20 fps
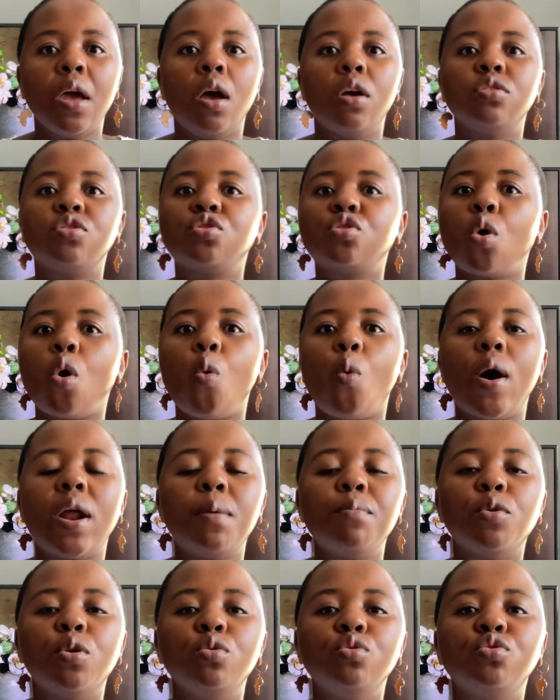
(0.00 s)
So what
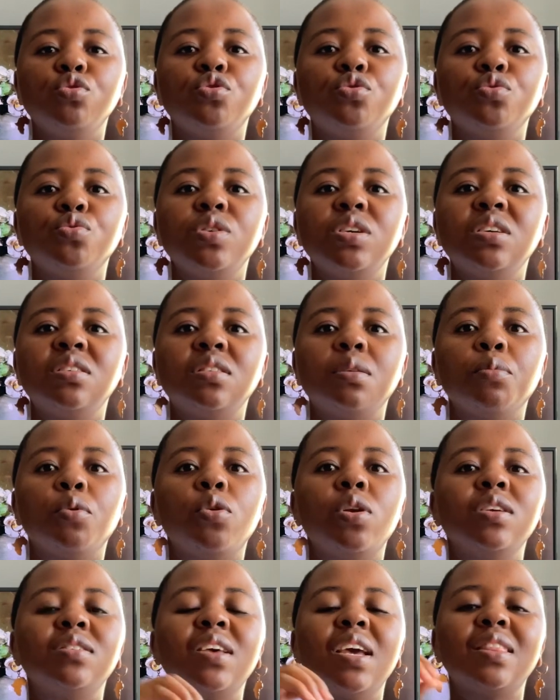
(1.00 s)
I'm going to do is I'm going
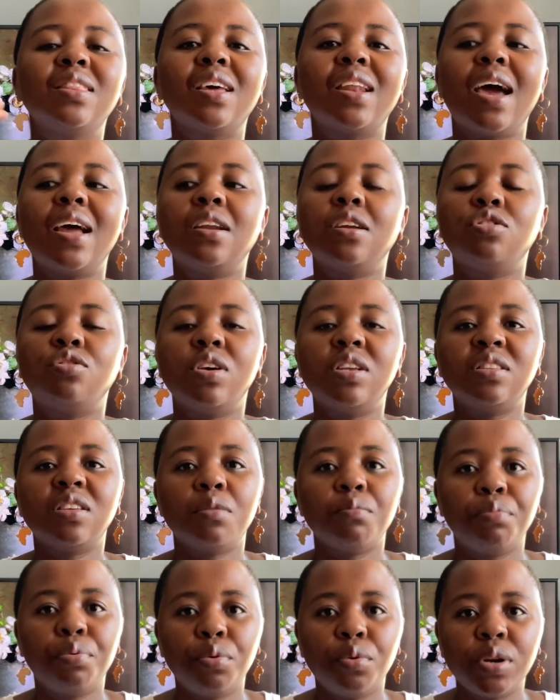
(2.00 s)
to take that 100 rands
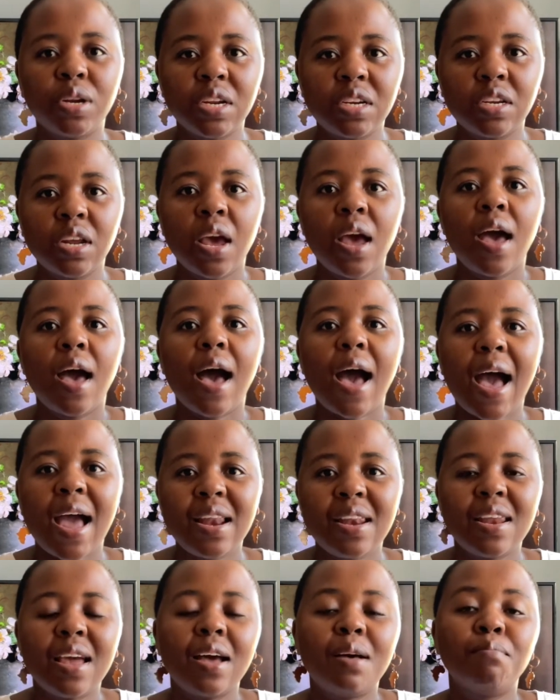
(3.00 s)
and put it
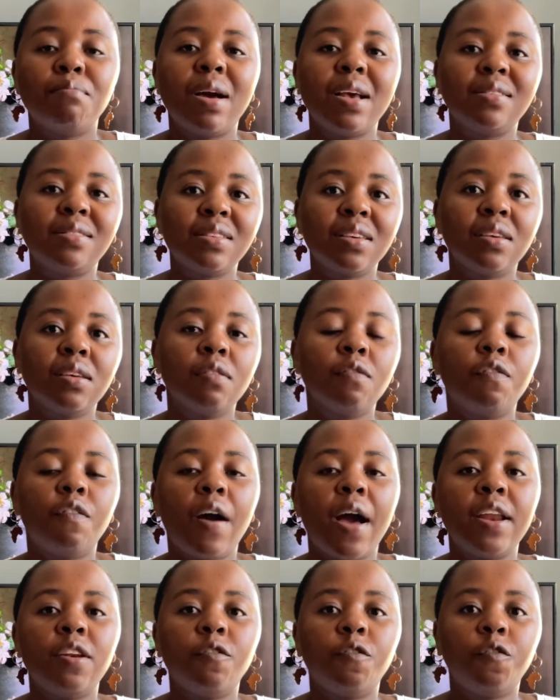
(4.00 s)
under my sinking
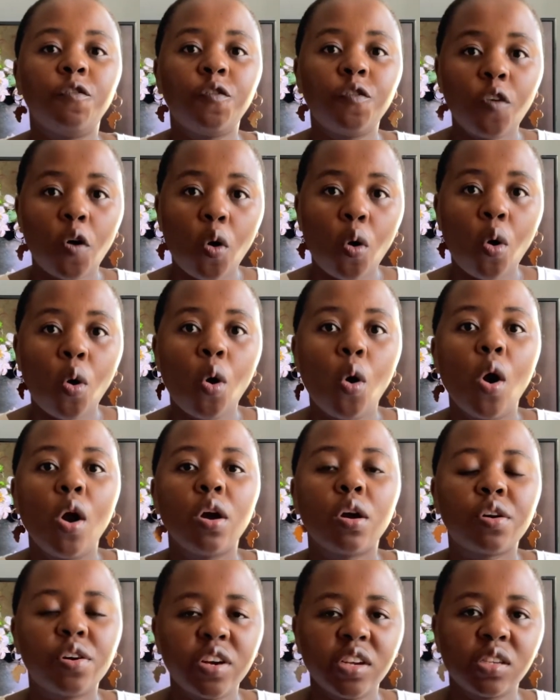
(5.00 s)
fund for
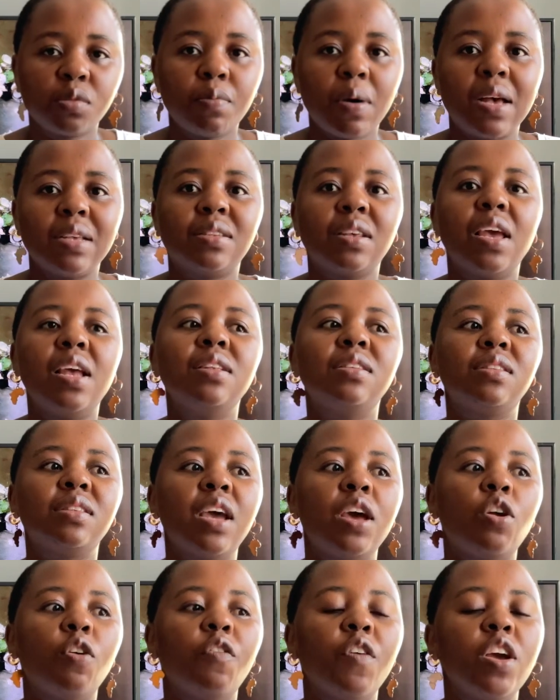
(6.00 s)
Christmas,
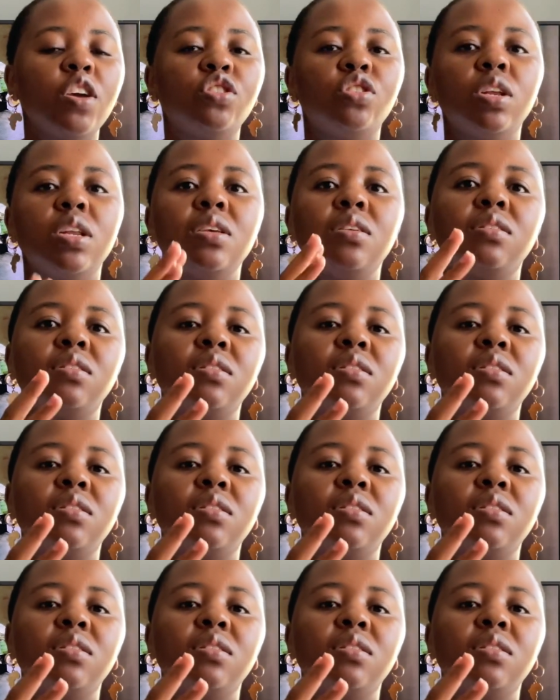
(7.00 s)
instead of actually